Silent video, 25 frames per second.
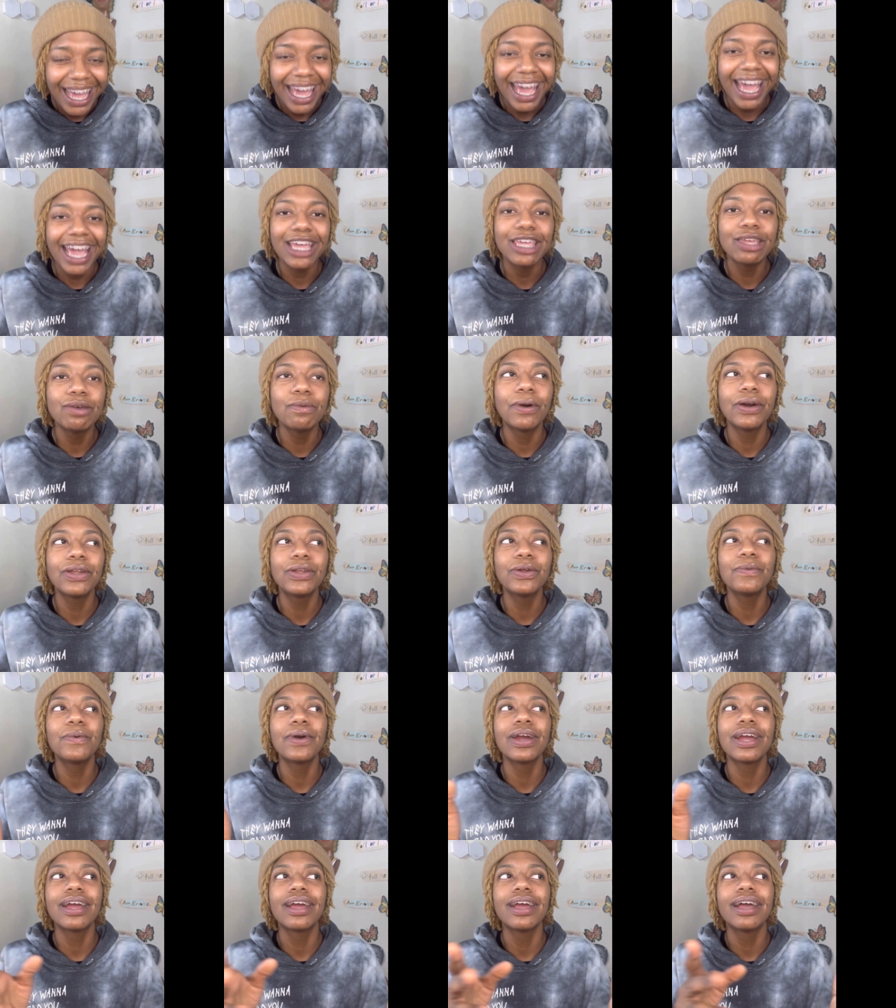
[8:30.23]
And you wonder
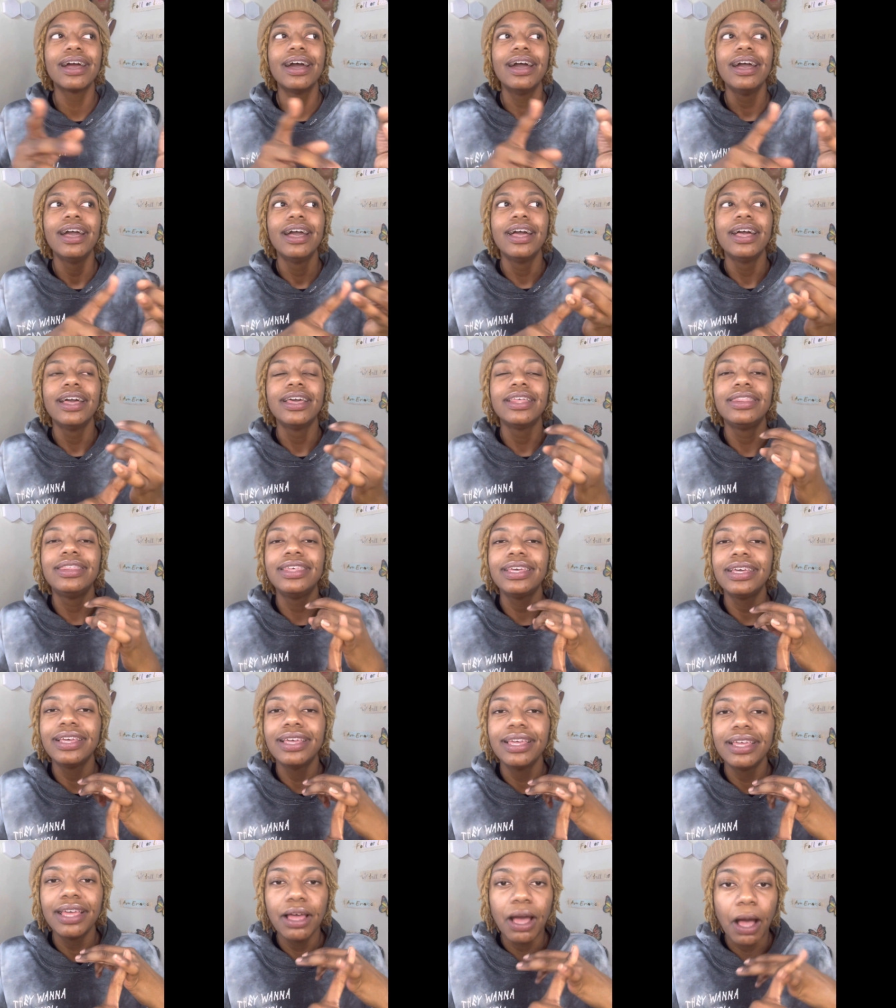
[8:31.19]
where
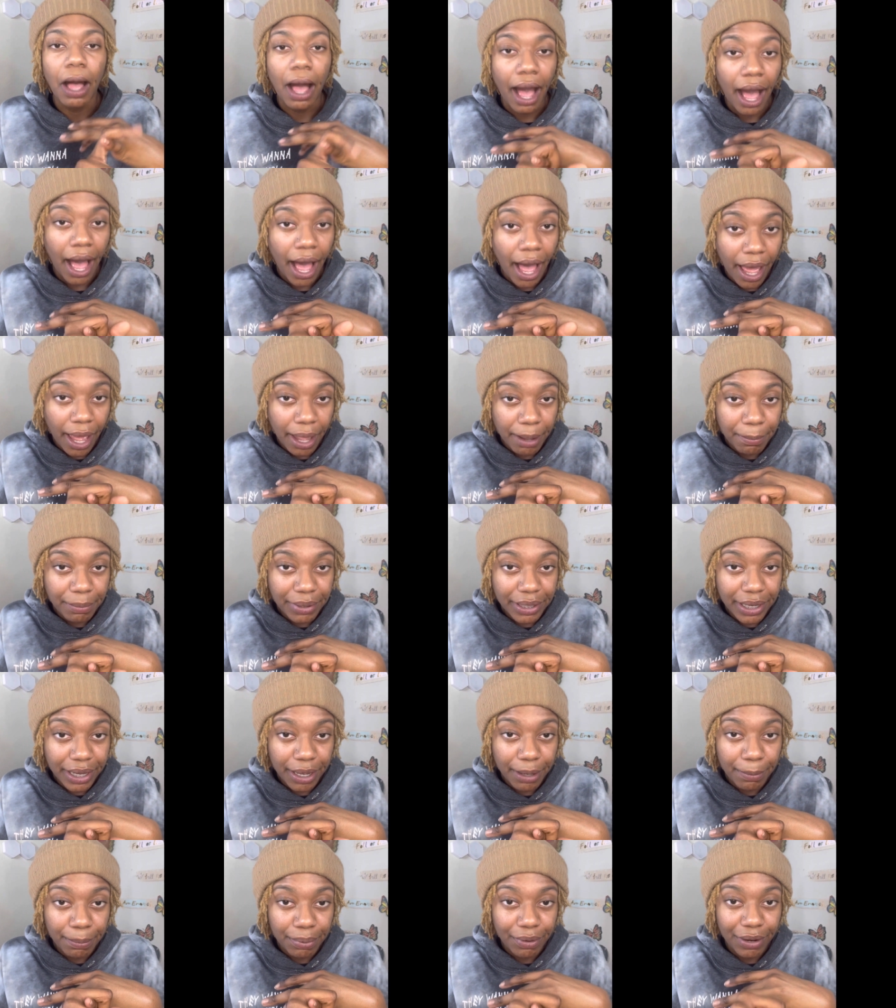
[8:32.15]
the high
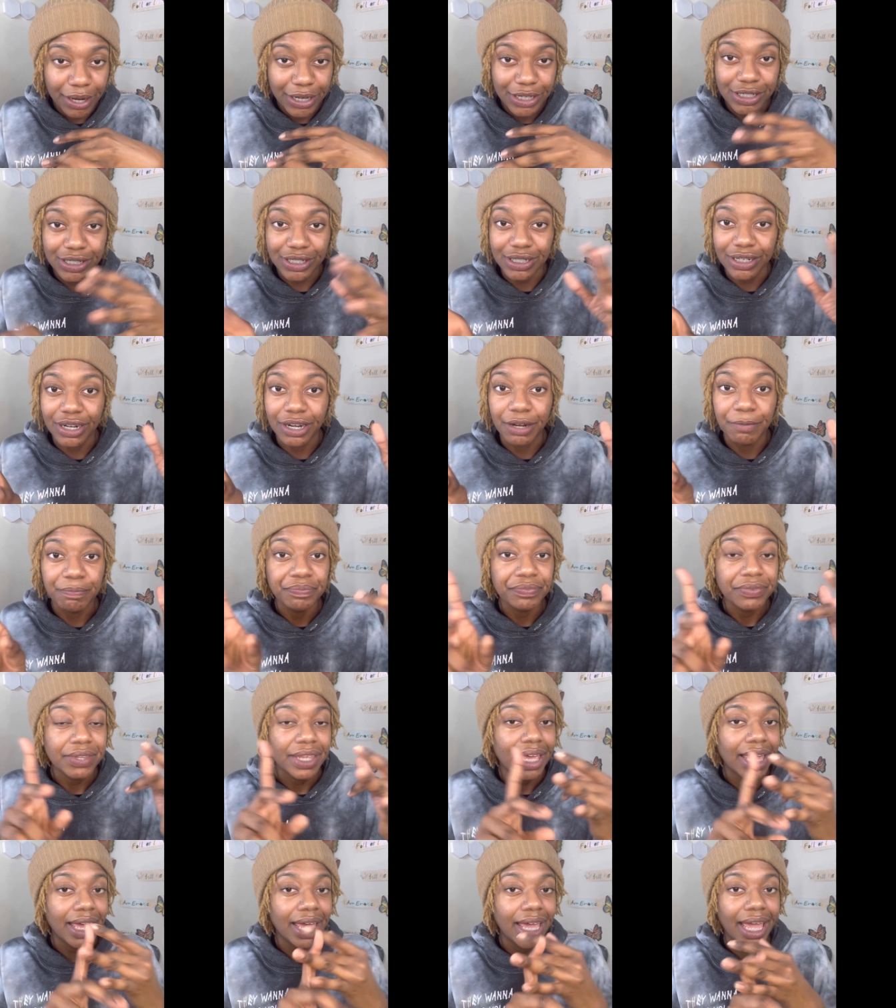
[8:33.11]
blood pressure
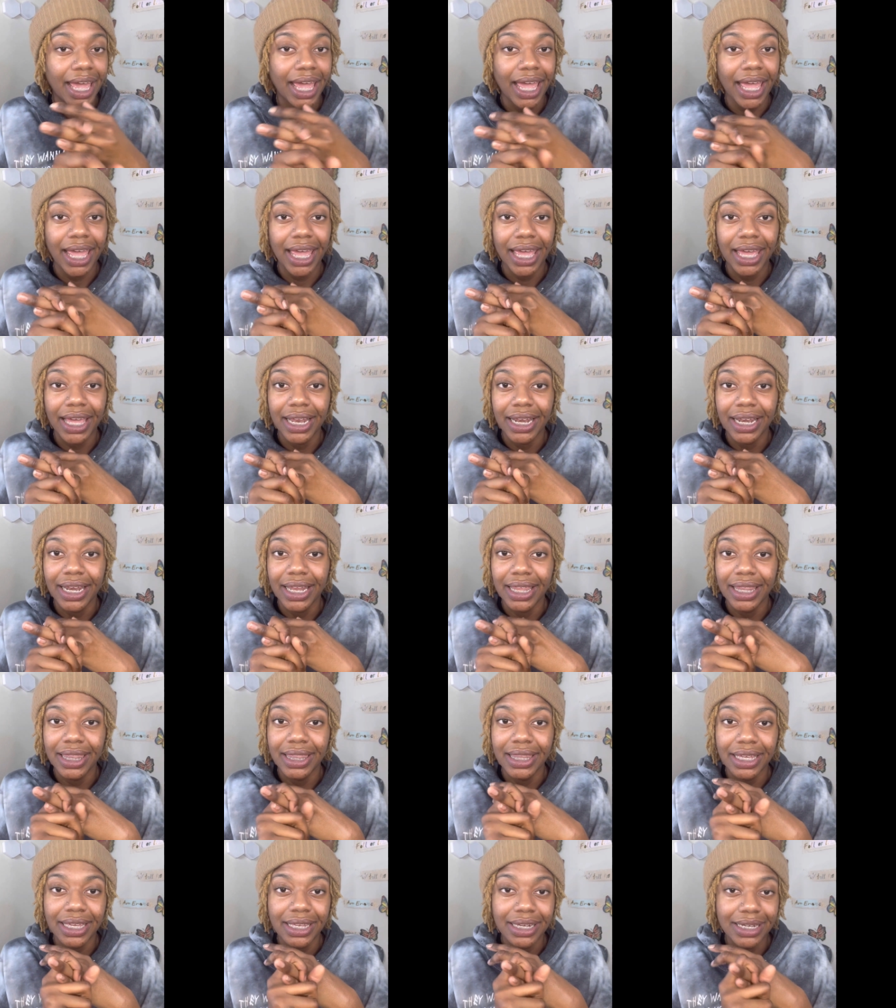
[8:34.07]

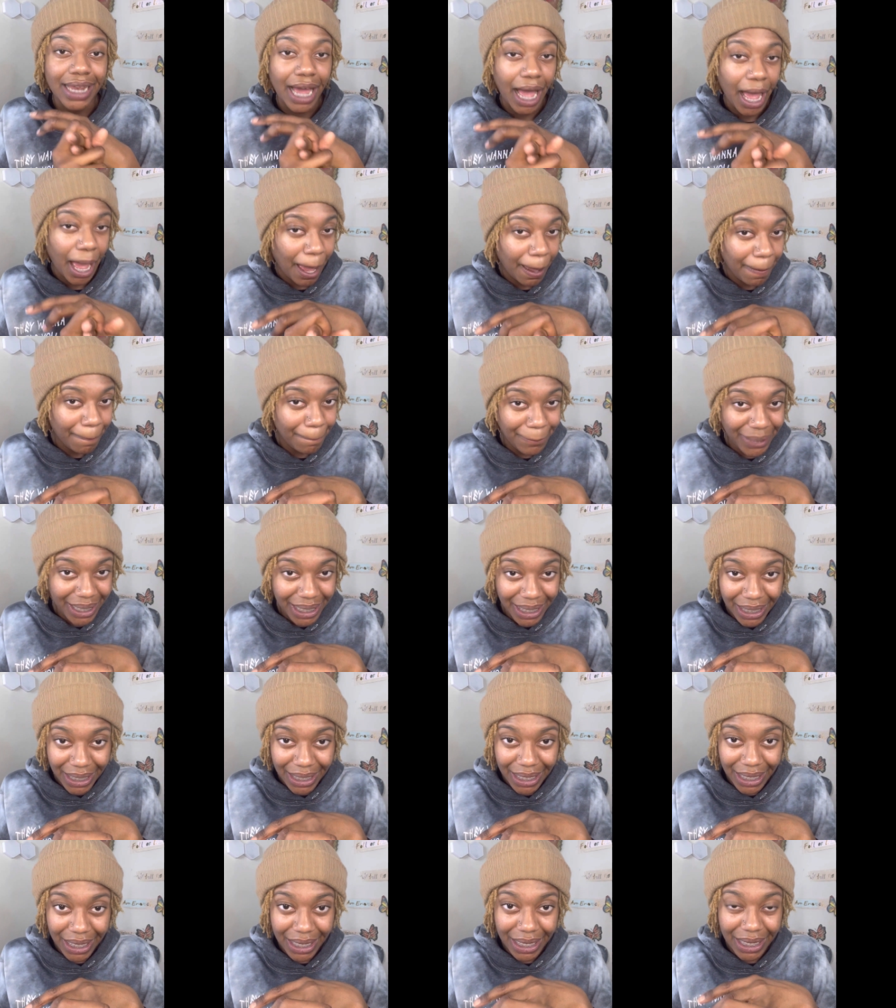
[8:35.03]
and the
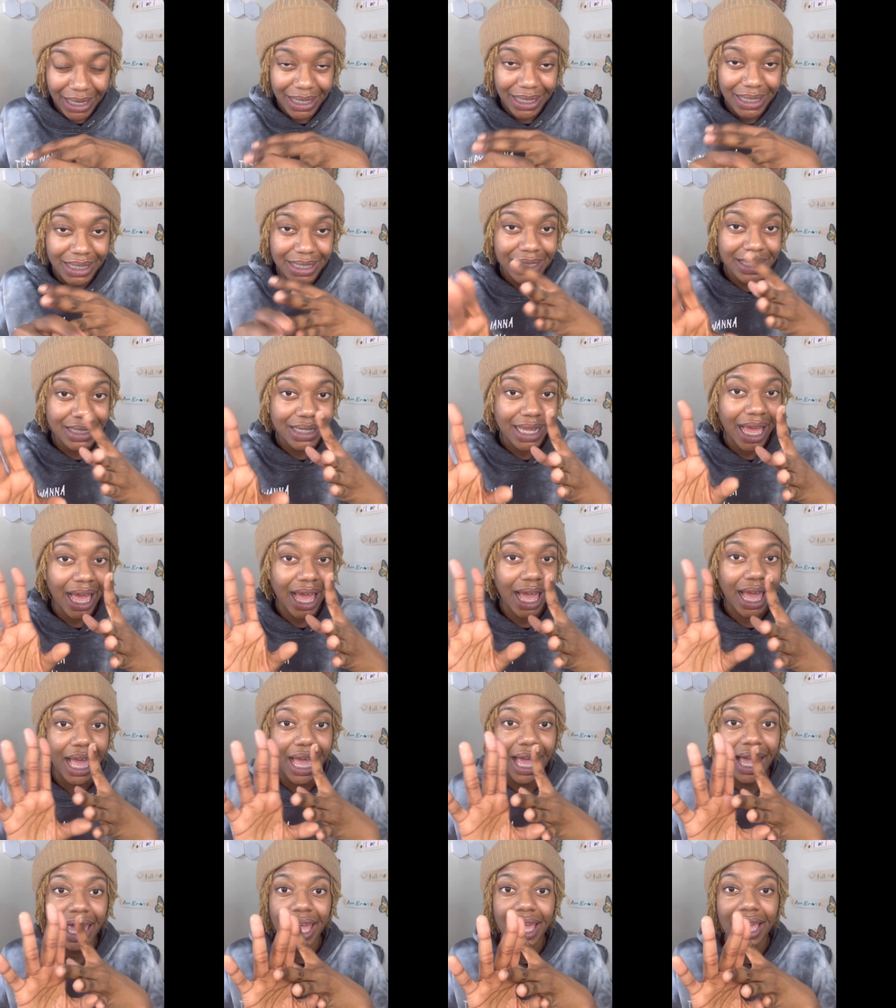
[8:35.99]
diabetes
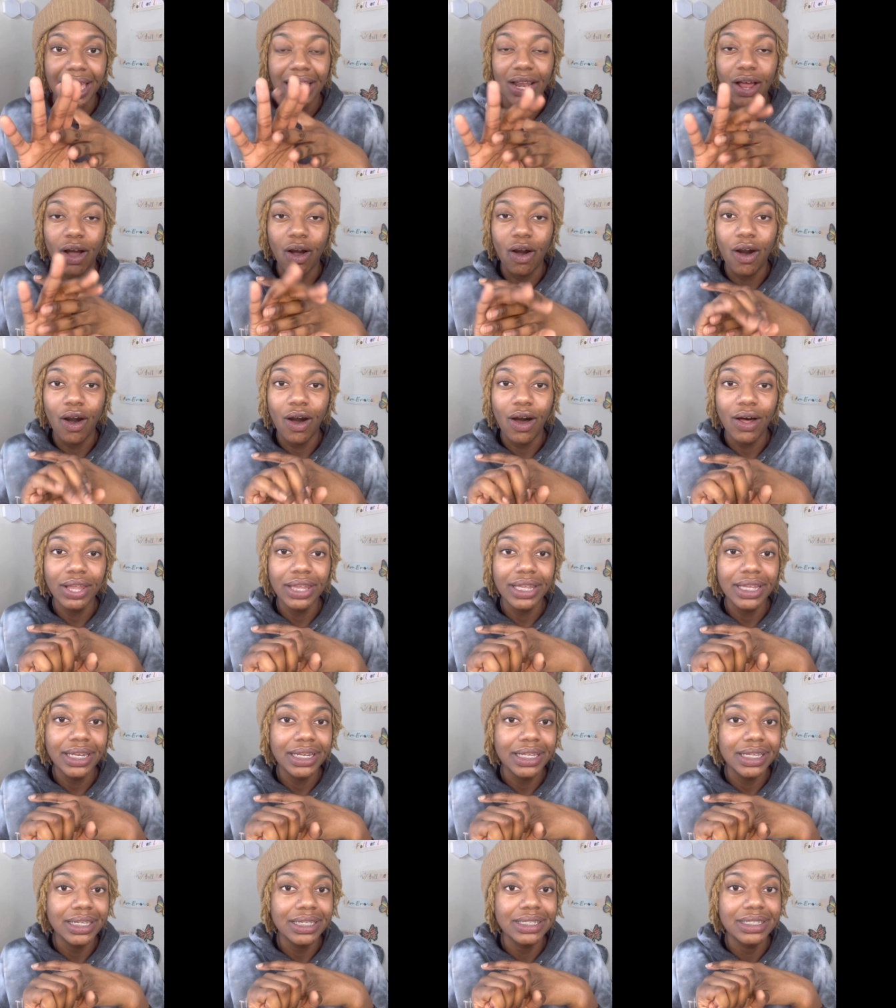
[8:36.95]
and all of
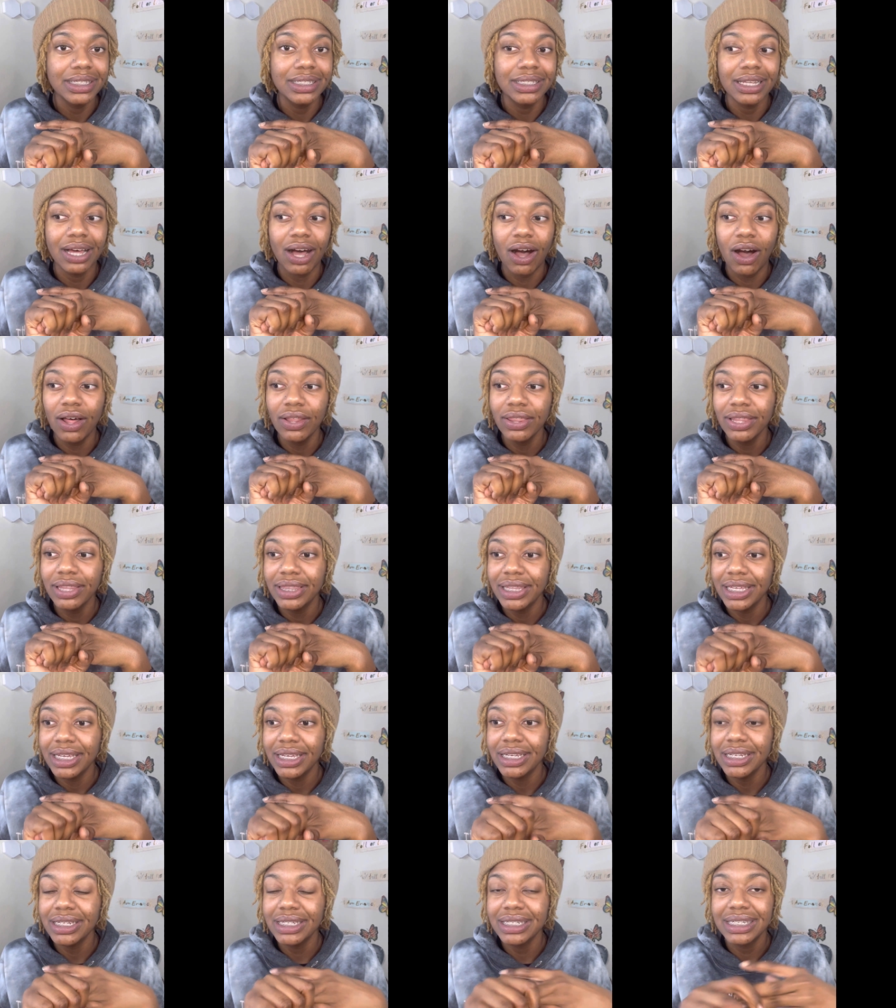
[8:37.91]
this, all of
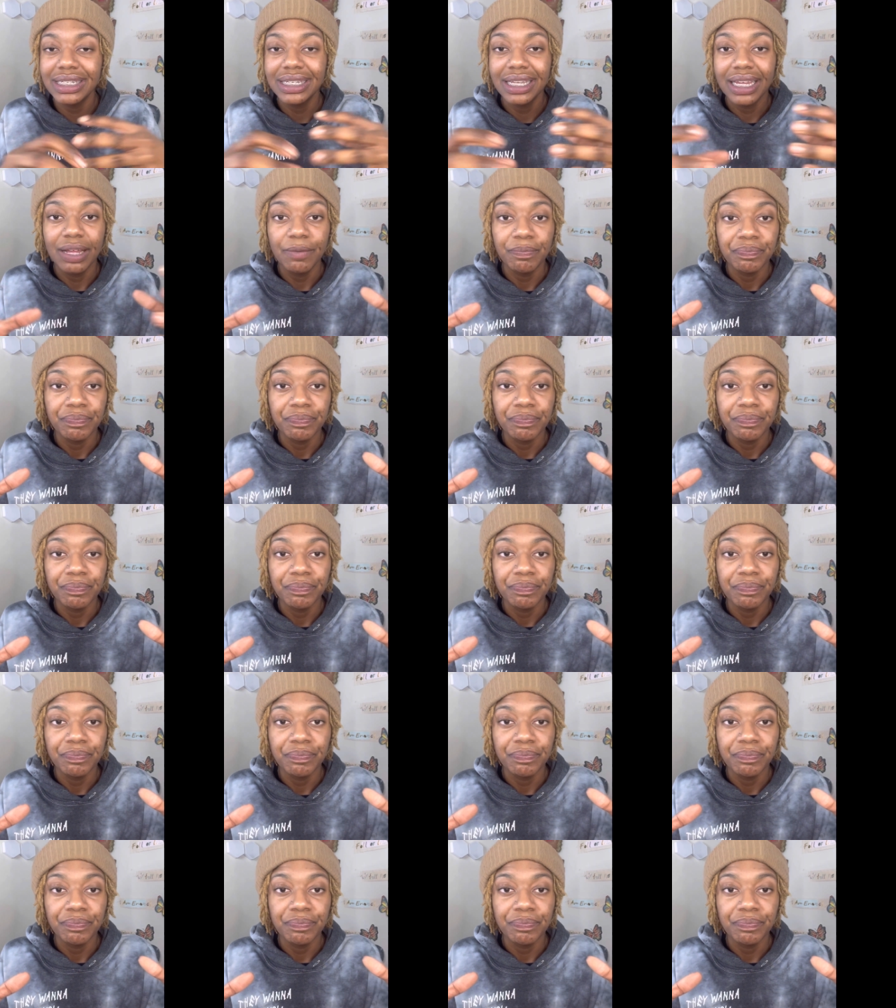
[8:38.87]
these